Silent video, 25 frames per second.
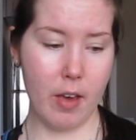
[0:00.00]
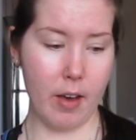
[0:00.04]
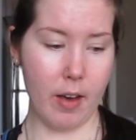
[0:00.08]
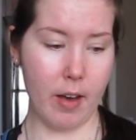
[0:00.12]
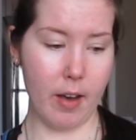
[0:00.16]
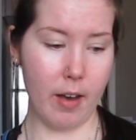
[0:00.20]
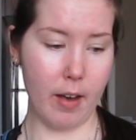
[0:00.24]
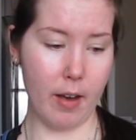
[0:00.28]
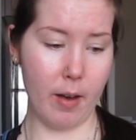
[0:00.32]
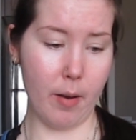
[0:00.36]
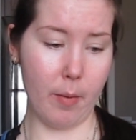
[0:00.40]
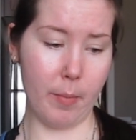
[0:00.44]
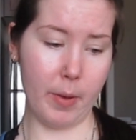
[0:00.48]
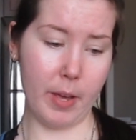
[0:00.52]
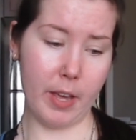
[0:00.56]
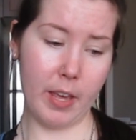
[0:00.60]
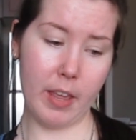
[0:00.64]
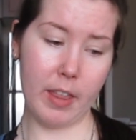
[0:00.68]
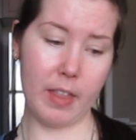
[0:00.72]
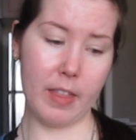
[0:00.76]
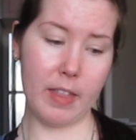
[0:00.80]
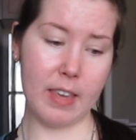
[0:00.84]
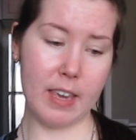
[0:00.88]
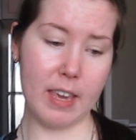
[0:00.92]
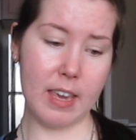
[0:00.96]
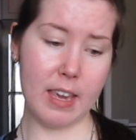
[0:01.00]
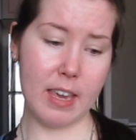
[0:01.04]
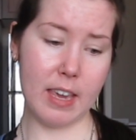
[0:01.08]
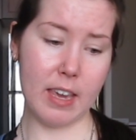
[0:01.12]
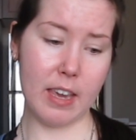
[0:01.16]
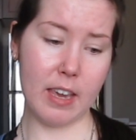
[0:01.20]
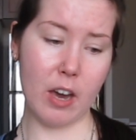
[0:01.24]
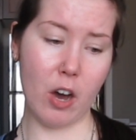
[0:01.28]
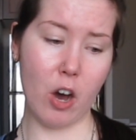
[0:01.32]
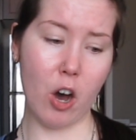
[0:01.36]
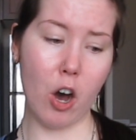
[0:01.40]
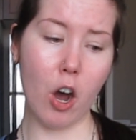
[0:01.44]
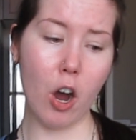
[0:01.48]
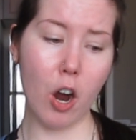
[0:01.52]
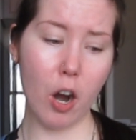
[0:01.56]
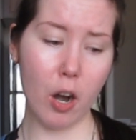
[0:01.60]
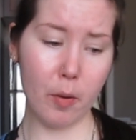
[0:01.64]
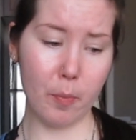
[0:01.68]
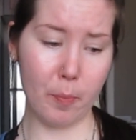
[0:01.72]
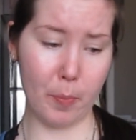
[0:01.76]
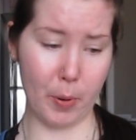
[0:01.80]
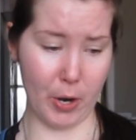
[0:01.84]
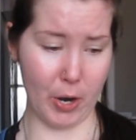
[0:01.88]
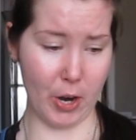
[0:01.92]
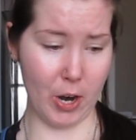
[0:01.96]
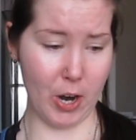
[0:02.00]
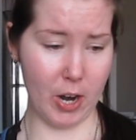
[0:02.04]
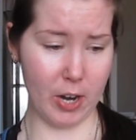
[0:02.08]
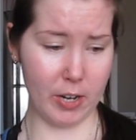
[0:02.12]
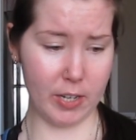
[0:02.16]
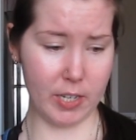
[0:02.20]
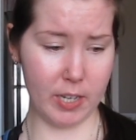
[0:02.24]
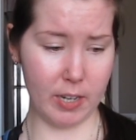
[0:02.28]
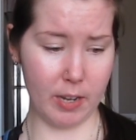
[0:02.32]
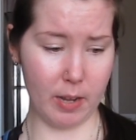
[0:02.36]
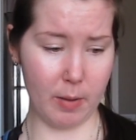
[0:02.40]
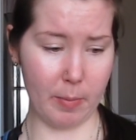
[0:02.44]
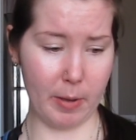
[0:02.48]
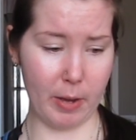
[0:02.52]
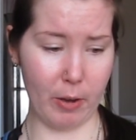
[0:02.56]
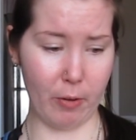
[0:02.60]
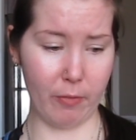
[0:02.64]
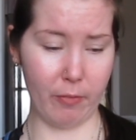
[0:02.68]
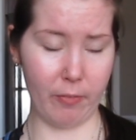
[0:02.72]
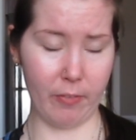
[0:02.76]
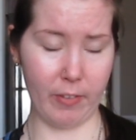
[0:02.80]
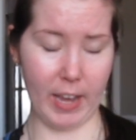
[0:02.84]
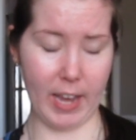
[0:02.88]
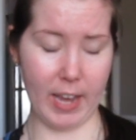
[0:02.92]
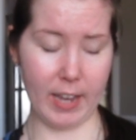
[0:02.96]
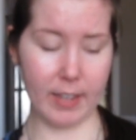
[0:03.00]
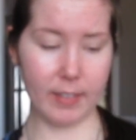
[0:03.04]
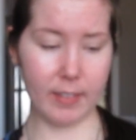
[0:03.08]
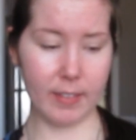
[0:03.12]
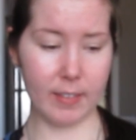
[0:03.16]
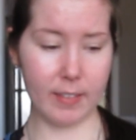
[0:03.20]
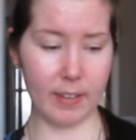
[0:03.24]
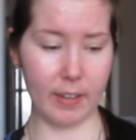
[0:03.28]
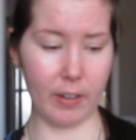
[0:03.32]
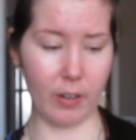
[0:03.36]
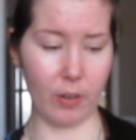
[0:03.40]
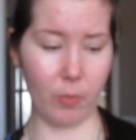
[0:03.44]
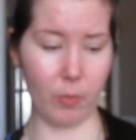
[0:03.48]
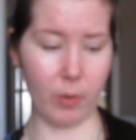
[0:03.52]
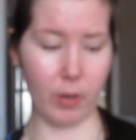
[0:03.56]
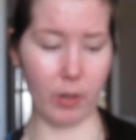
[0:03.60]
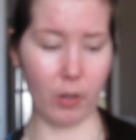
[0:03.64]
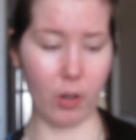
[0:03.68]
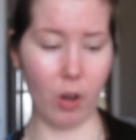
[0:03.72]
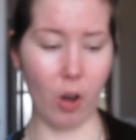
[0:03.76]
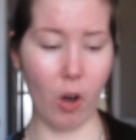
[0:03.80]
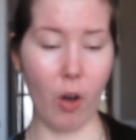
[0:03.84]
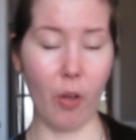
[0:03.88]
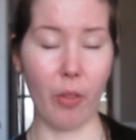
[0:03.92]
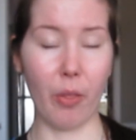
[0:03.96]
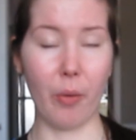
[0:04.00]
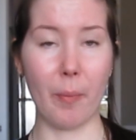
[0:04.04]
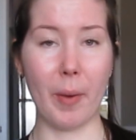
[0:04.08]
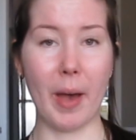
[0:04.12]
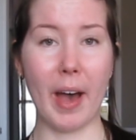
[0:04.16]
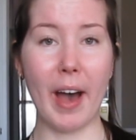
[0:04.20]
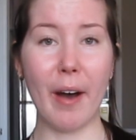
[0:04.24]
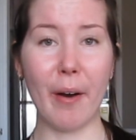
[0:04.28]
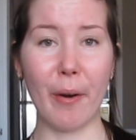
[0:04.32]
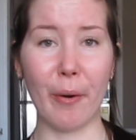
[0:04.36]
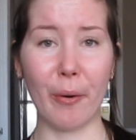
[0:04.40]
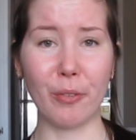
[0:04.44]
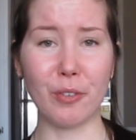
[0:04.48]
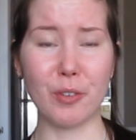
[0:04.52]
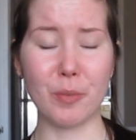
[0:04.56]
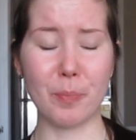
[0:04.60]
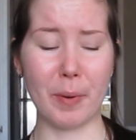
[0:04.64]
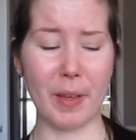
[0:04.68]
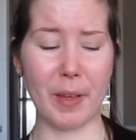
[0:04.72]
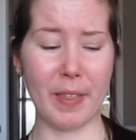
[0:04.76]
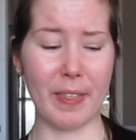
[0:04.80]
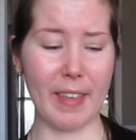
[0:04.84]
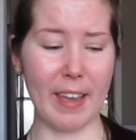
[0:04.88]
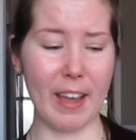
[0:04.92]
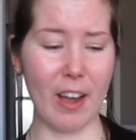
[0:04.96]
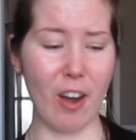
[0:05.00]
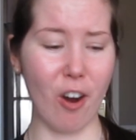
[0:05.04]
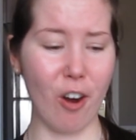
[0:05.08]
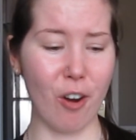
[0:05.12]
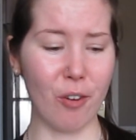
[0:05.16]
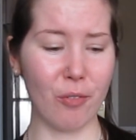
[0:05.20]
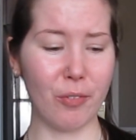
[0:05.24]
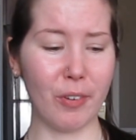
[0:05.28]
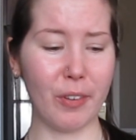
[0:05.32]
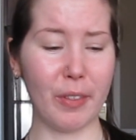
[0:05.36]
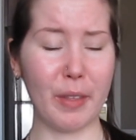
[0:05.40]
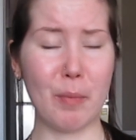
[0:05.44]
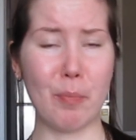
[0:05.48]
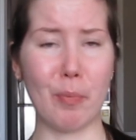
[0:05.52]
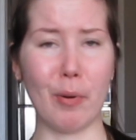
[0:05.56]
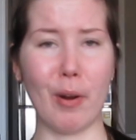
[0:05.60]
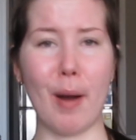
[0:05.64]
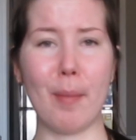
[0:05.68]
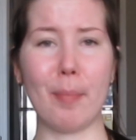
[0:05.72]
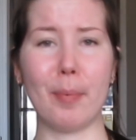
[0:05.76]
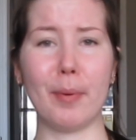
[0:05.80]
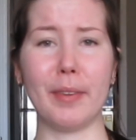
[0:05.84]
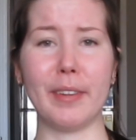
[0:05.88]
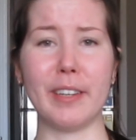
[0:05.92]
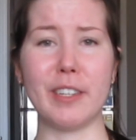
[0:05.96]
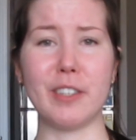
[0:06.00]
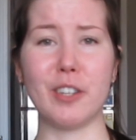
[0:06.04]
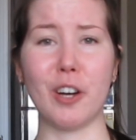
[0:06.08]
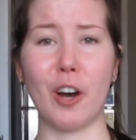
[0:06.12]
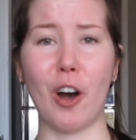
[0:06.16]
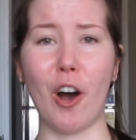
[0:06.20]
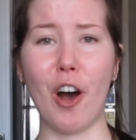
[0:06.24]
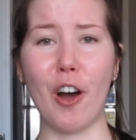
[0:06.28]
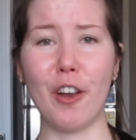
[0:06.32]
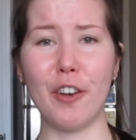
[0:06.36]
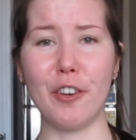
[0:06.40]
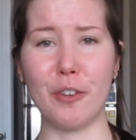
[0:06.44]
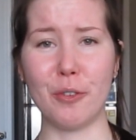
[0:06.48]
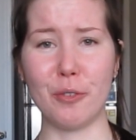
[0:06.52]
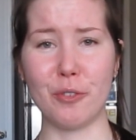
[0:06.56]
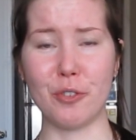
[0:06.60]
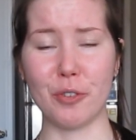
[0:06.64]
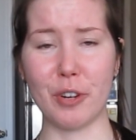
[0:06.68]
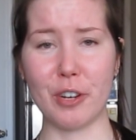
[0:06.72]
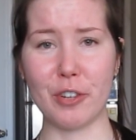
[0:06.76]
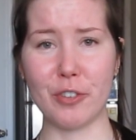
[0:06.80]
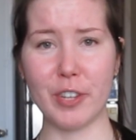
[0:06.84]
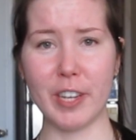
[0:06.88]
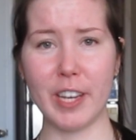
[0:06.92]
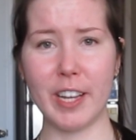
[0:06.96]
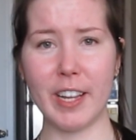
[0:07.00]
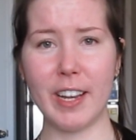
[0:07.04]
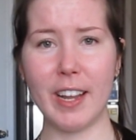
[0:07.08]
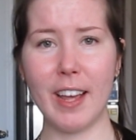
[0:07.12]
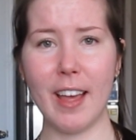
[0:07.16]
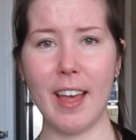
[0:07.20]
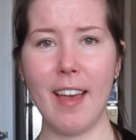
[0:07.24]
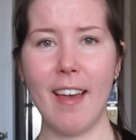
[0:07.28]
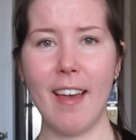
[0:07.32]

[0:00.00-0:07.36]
The hard part about vets, I don't want to call them out, but they aren't really properly taught nutrition.